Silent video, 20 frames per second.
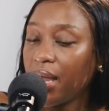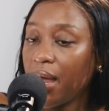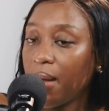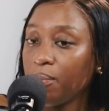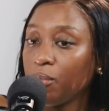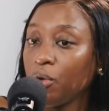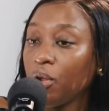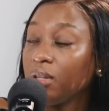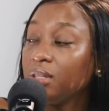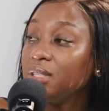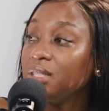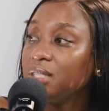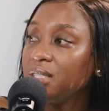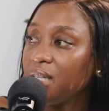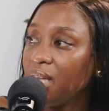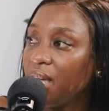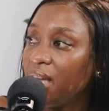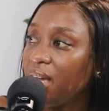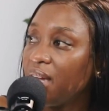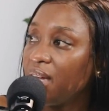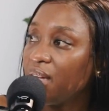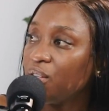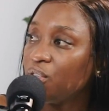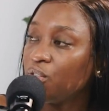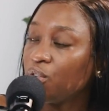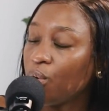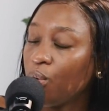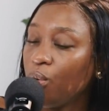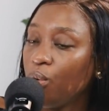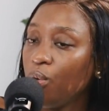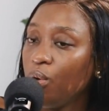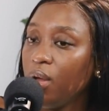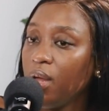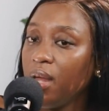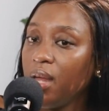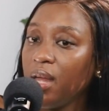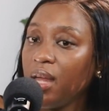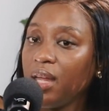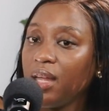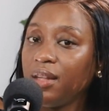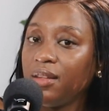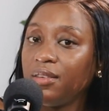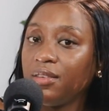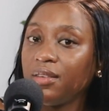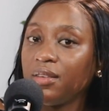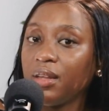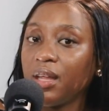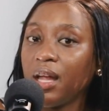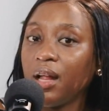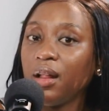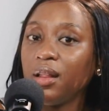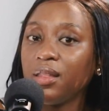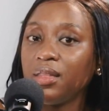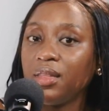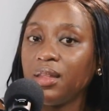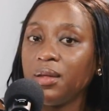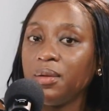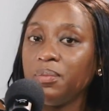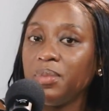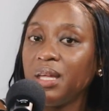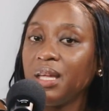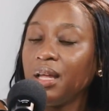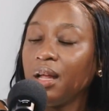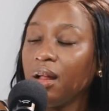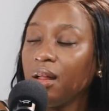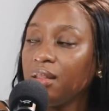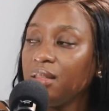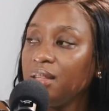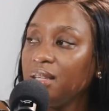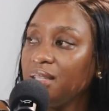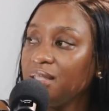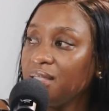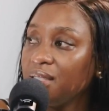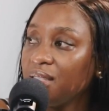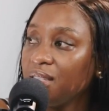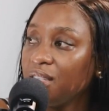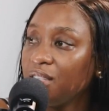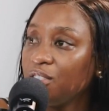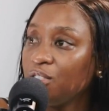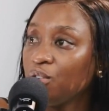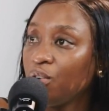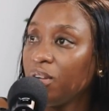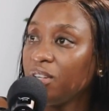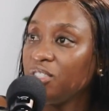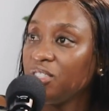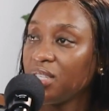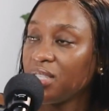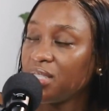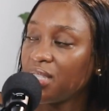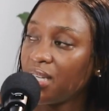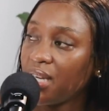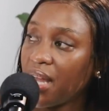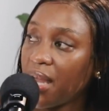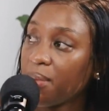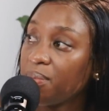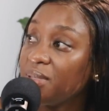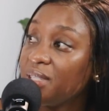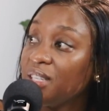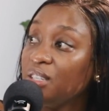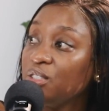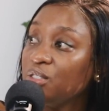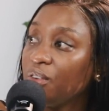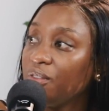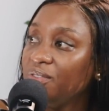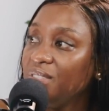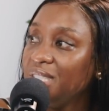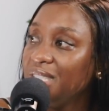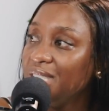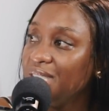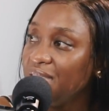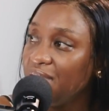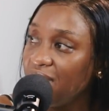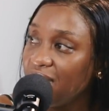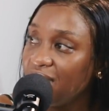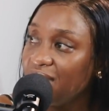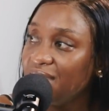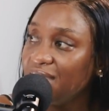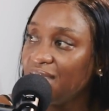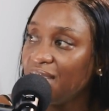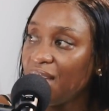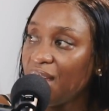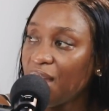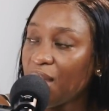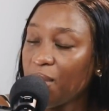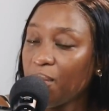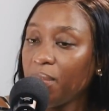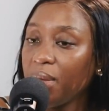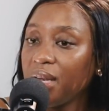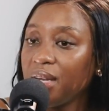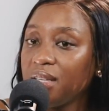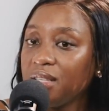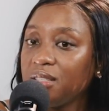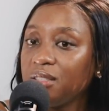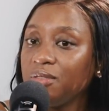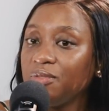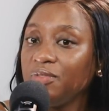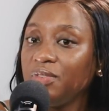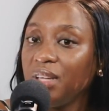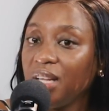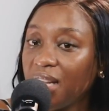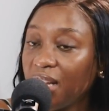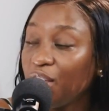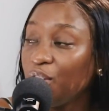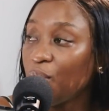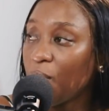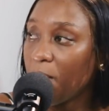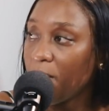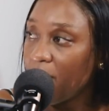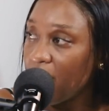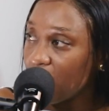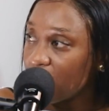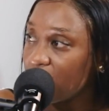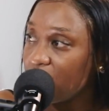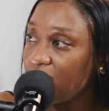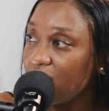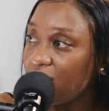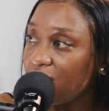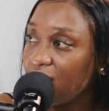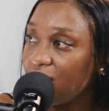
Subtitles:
I'm not sick. So it's healthy. Being healthy is not just an absence of disease, but it's feeling your best.